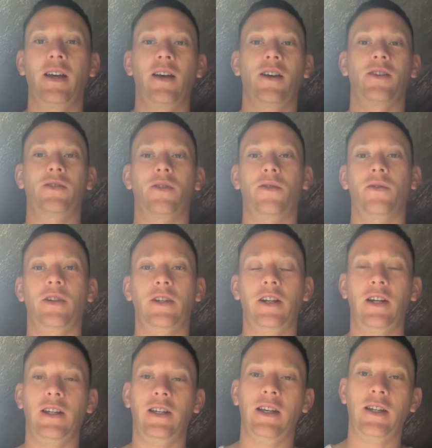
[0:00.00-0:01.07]
So you
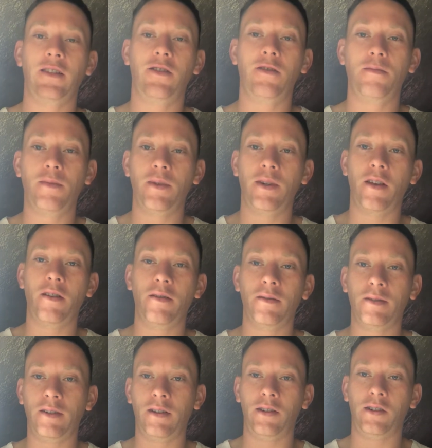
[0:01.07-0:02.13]
need to get to
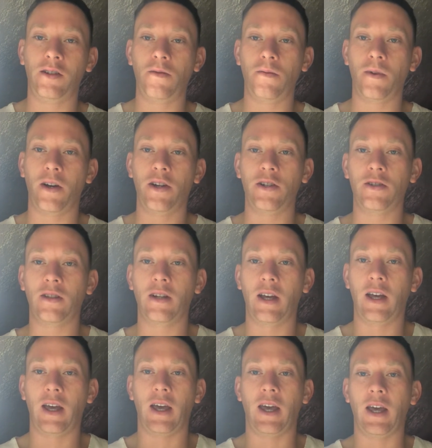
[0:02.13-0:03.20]
another situation.
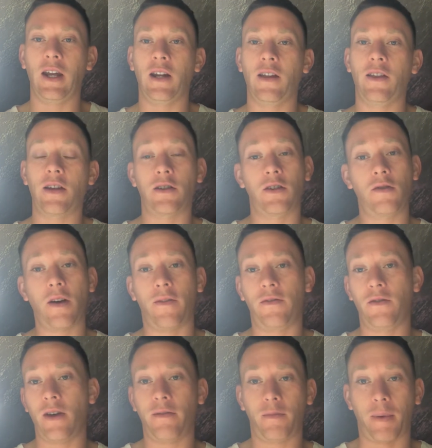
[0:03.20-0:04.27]
And if
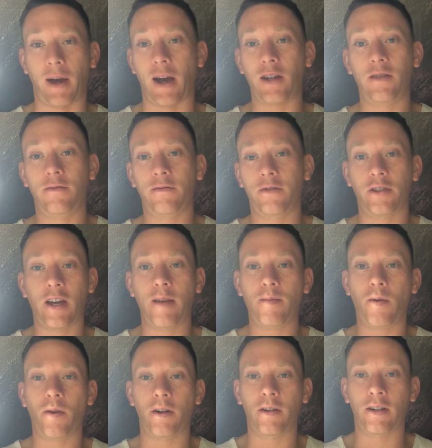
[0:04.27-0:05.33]
you have a passion for
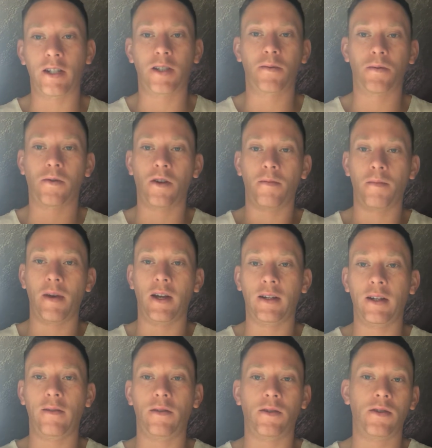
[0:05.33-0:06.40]
skateboarding, this is what's going to make a
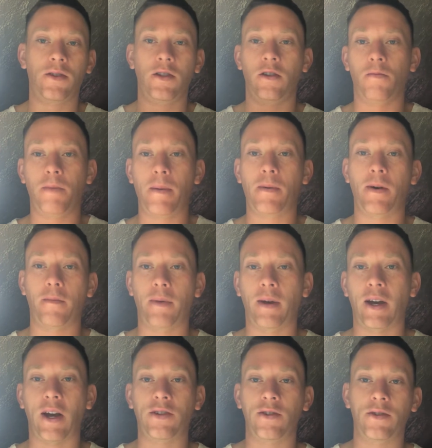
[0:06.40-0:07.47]
difference, because, you know, people have
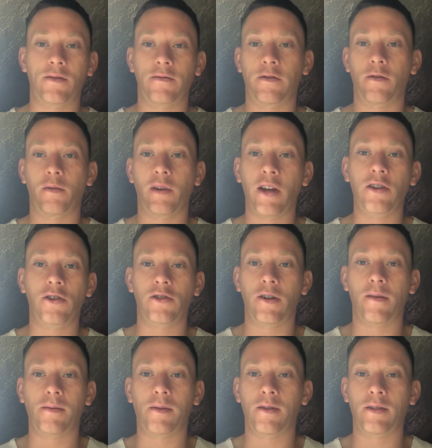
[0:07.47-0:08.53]
passions for
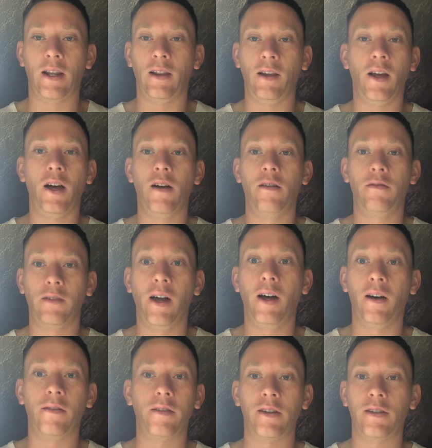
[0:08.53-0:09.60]
relationships because they love
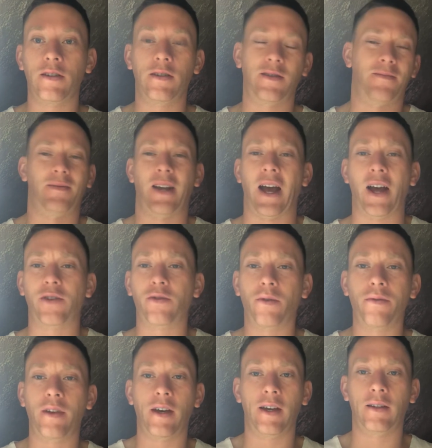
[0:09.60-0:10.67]
love. It's just a natural
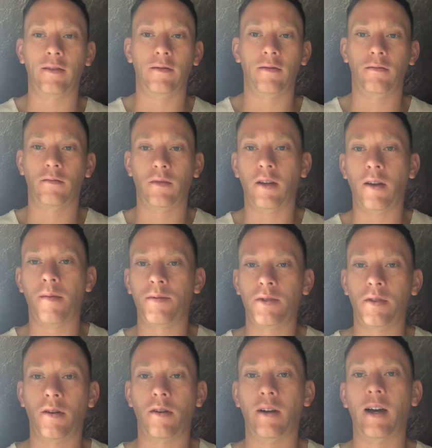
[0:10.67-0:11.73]
thing that comes
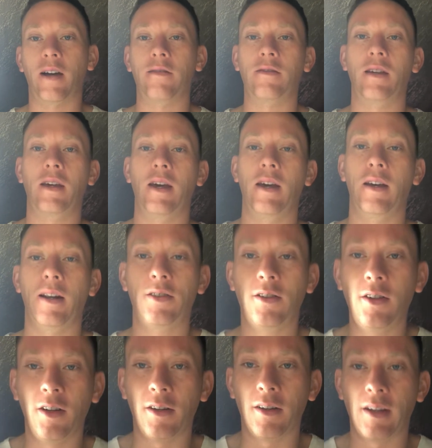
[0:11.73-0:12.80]
in our life, and that's
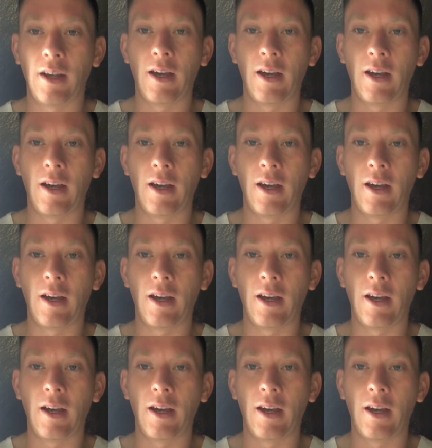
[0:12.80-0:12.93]
good.